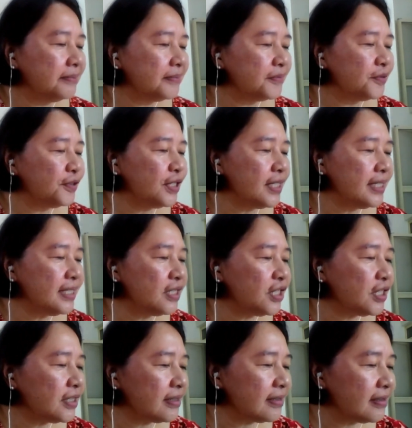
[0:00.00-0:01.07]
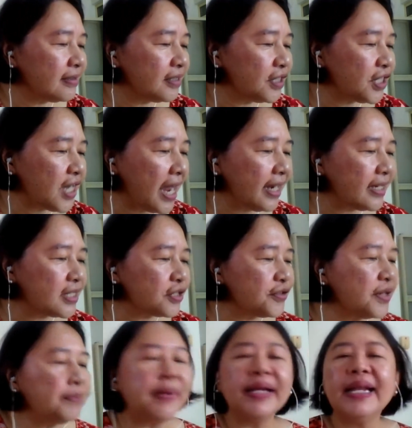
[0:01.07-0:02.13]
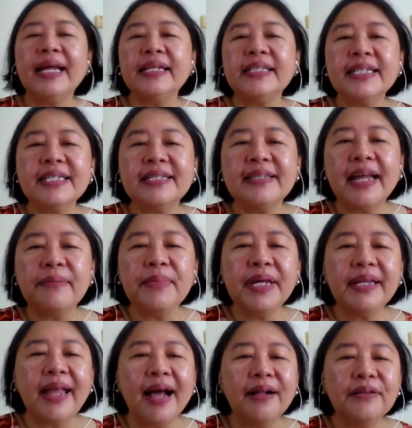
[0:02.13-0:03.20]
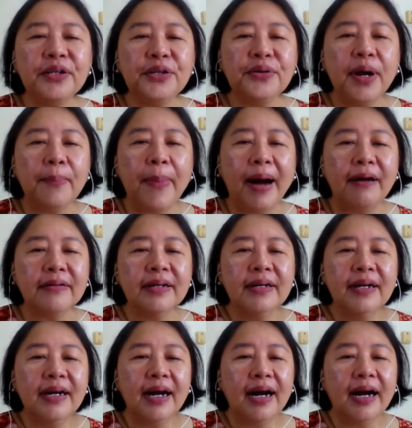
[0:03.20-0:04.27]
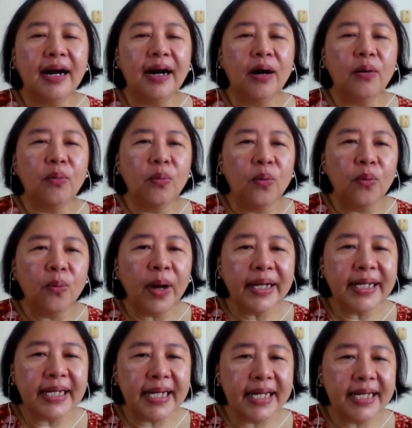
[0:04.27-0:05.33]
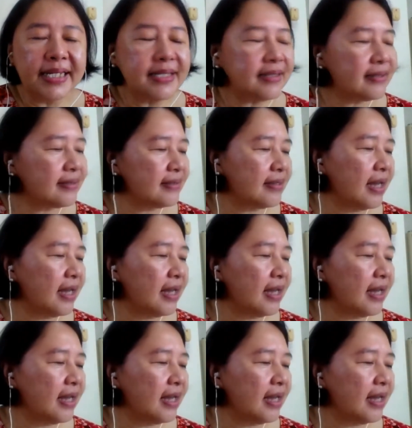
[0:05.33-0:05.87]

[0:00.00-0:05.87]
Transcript: Couldn't share the screen, but just let me tell you about what it is